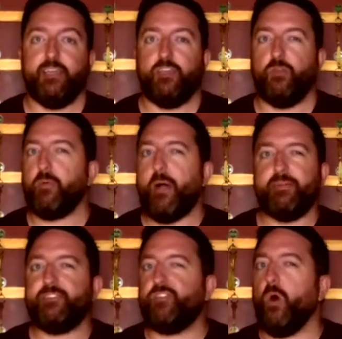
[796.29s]
You
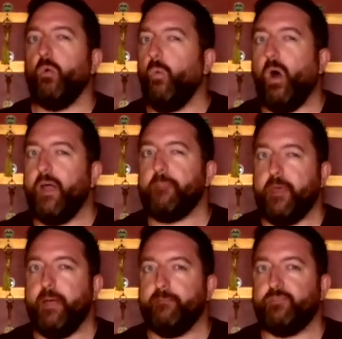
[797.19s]
probably don't want
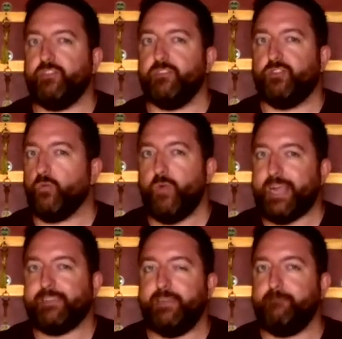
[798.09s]
them to
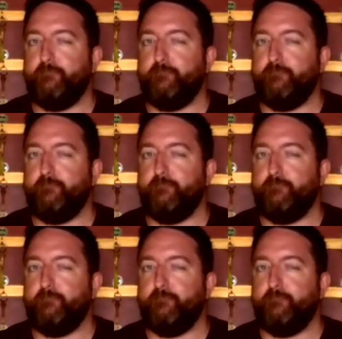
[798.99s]
directly